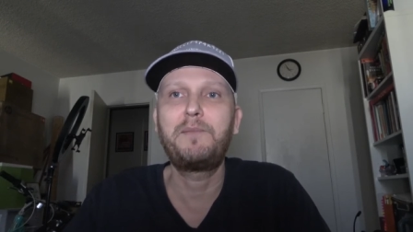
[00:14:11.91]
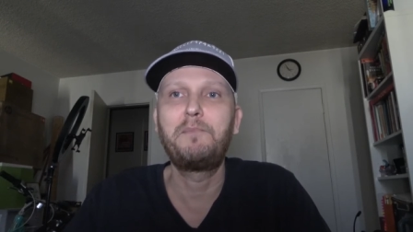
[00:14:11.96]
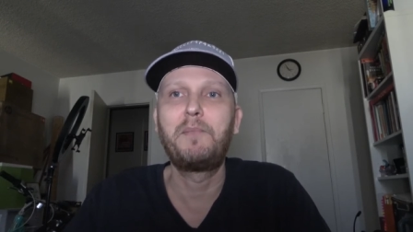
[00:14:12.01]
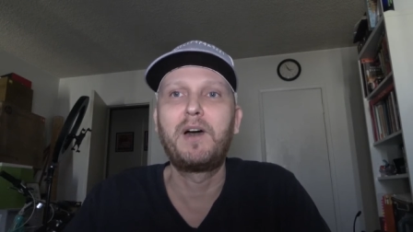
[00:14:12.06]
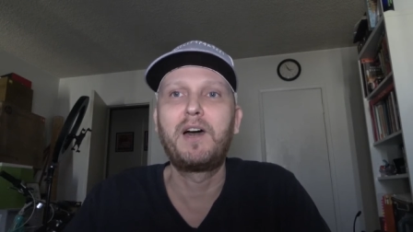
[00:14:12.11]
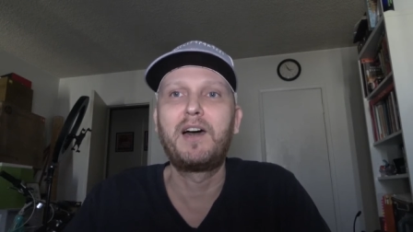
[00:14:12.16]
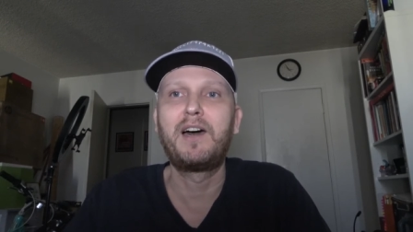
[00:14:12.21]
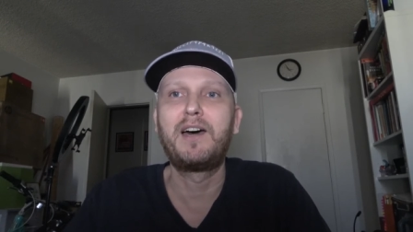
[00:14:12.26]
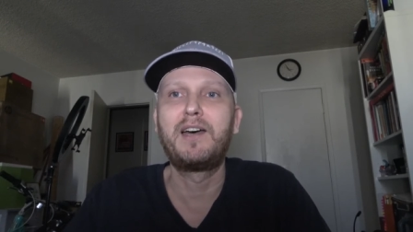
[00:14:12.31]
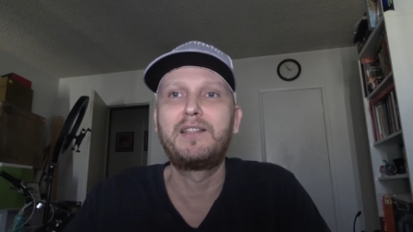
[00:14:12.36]

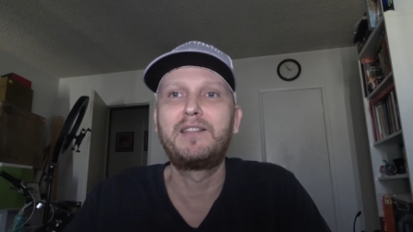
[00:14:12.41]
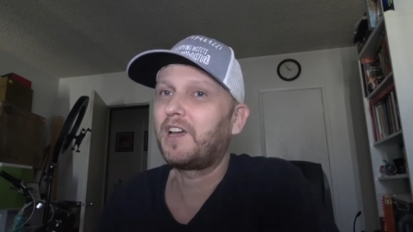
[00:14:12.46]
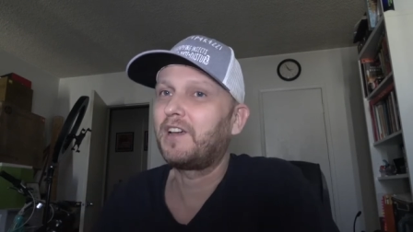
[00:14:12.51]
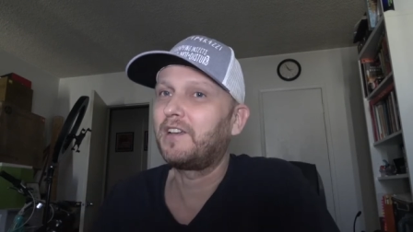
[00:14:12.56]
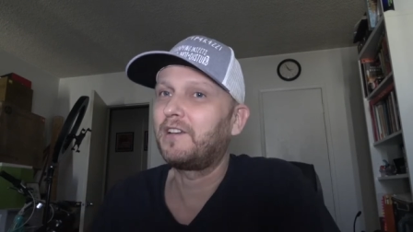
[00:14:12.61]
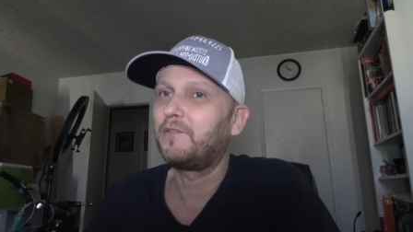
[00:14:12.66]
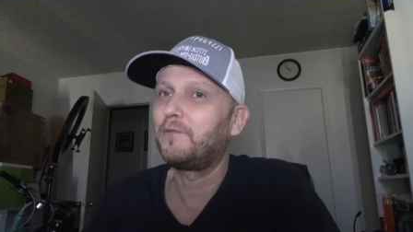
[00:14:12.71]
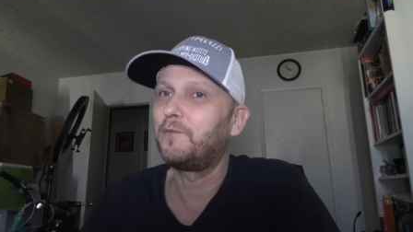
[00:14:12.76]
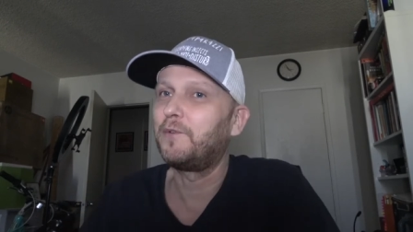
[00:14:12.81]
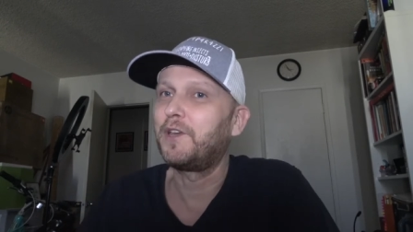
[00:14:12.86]
but
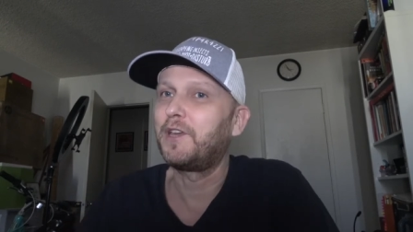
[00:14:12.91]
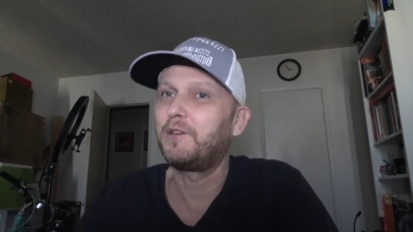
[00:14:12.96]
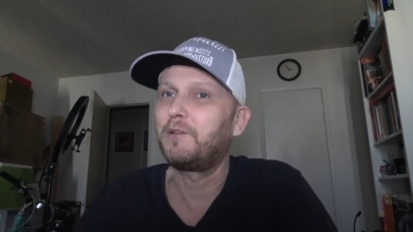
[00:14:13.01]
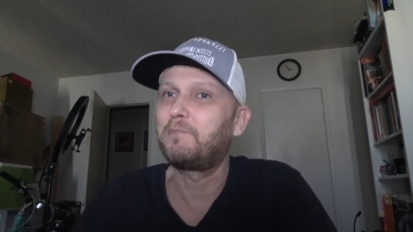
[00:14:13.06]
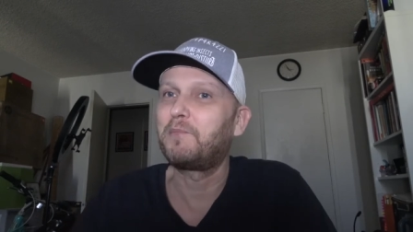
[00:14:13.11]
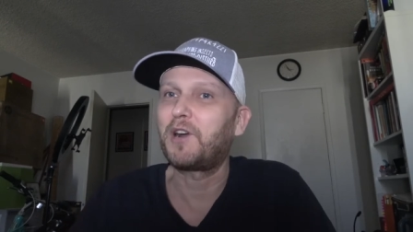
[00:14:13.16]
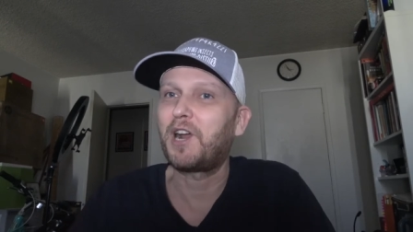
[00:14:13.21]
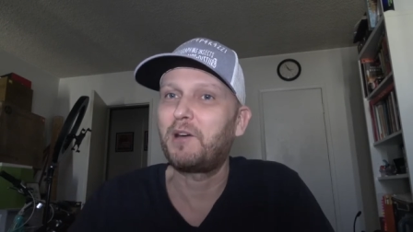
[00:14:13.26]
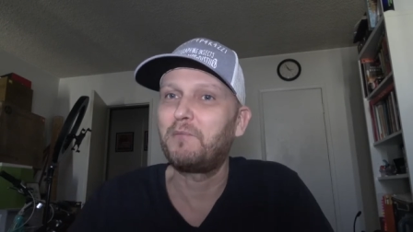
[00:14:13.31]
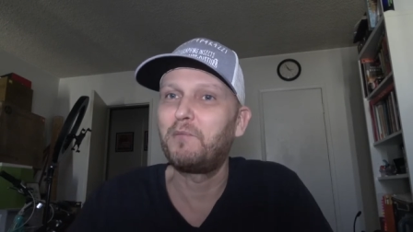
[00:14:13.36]
we're
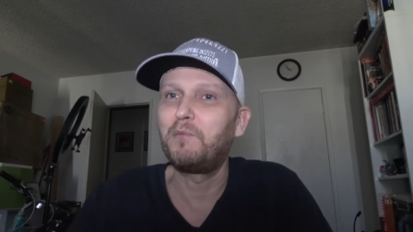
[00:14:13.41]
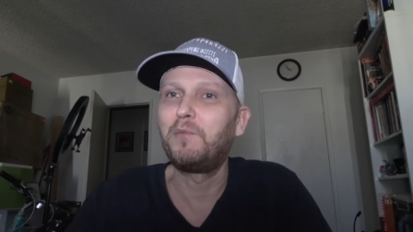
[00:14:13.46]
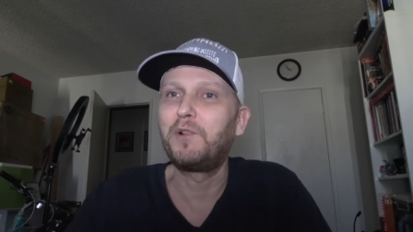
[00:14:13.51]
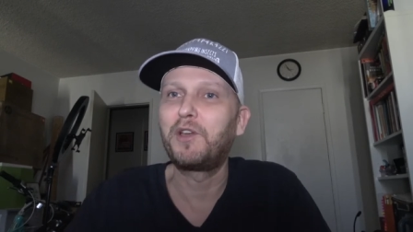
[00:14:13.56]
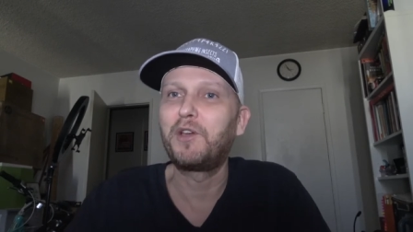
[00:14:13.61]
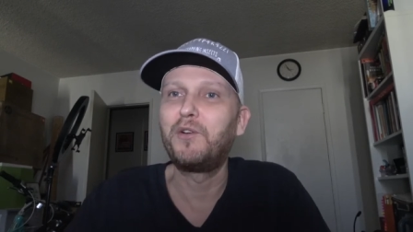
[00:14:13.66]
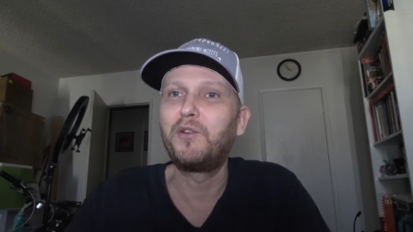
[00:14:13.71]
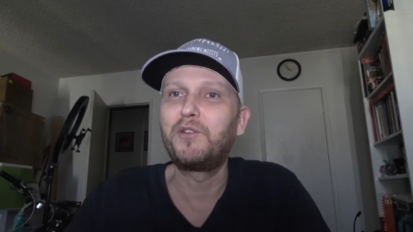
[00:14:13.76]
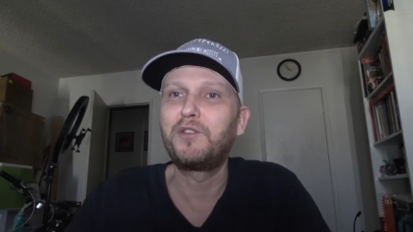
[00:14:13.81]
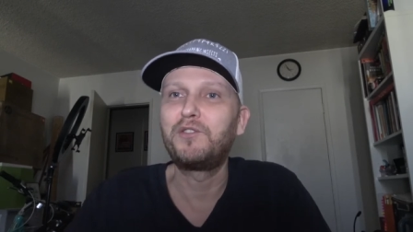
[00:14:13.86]

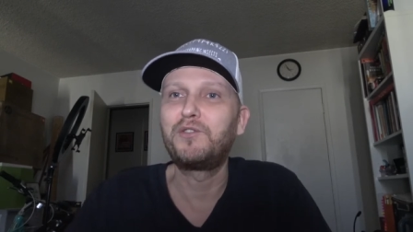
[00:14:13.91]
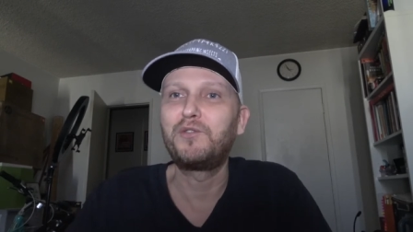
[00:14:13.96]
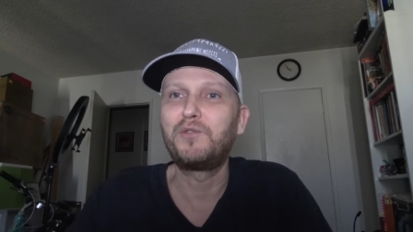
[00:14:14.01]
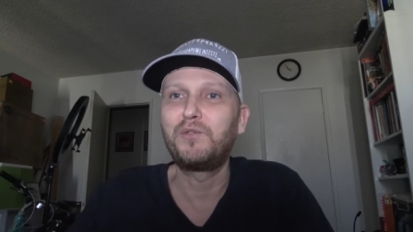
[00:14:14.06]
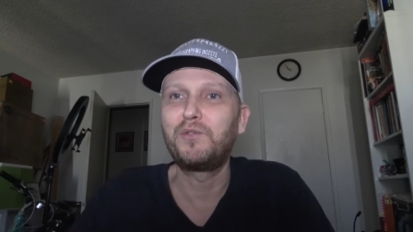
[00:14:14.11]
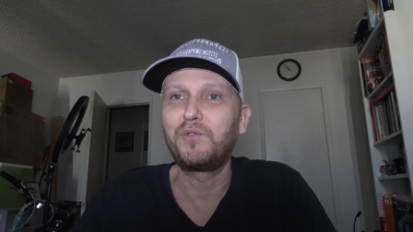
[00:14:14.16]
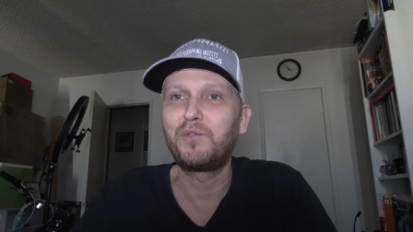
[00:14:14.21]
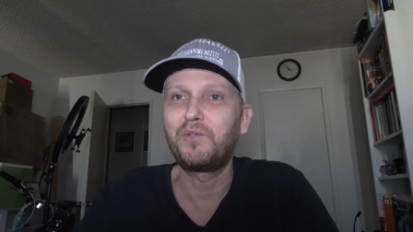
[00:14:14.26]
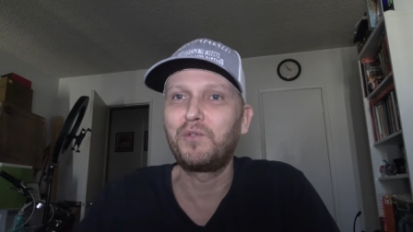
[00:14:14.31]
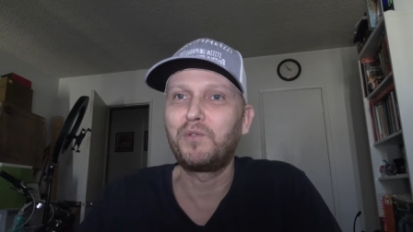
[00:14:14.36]
probably going to
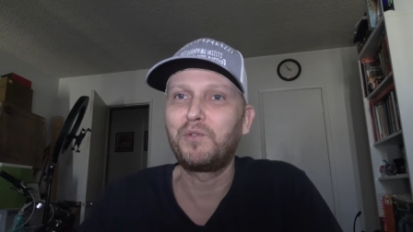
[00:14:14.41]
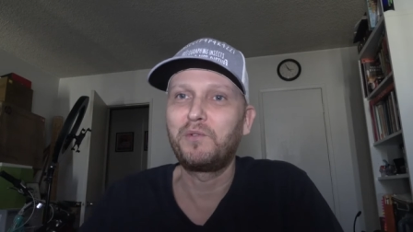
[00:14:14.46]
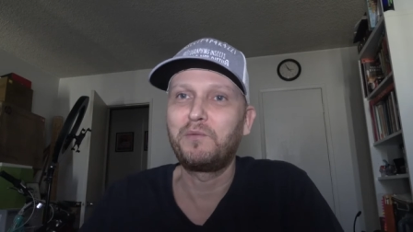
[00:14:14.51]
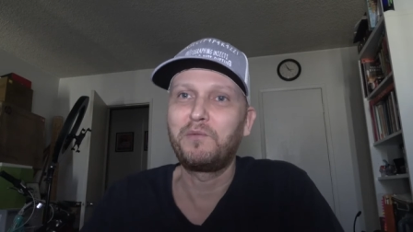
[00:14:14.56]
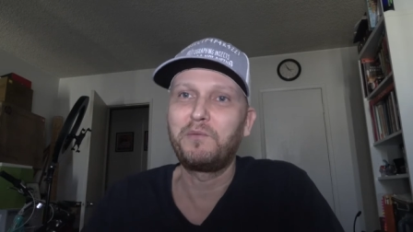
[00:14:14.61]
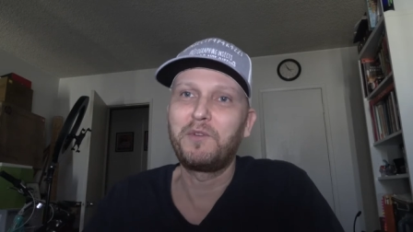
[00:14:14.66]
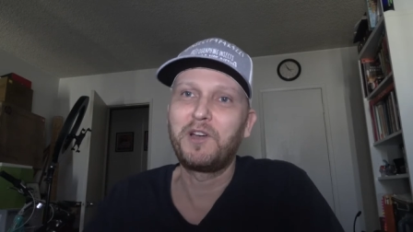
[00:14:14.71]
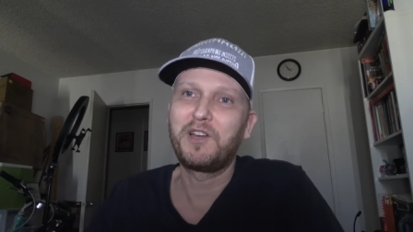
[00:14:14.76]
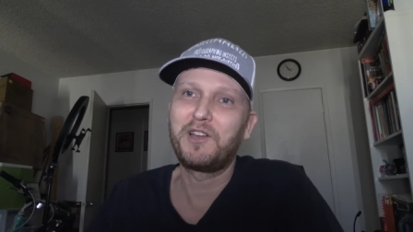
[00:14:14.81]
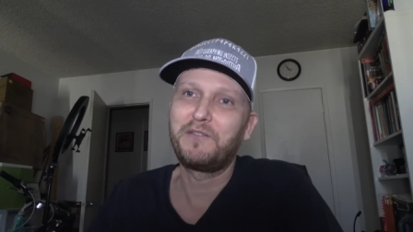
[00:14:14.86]

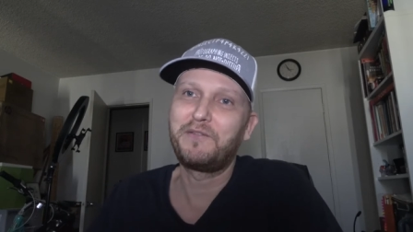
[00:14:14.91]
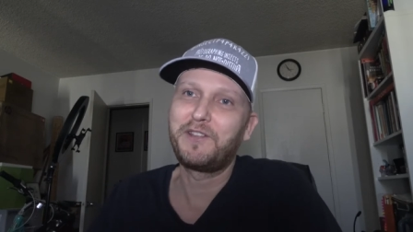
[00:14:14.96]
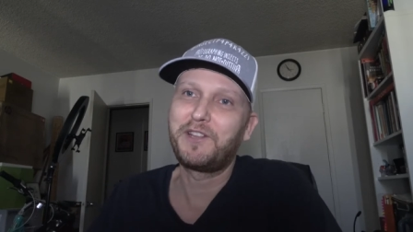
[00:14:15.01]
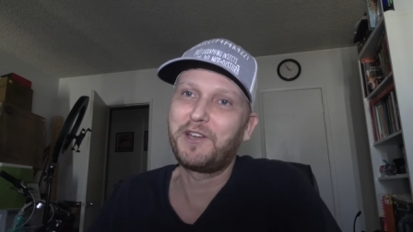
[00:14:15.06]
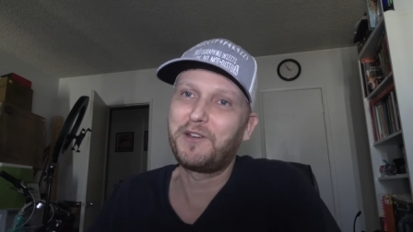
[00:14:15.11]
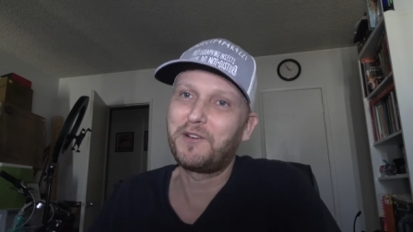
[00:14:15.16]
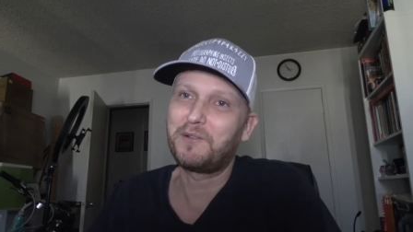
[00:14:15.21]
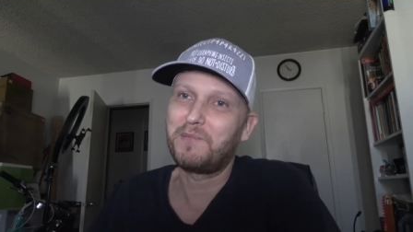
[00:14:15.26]
do a video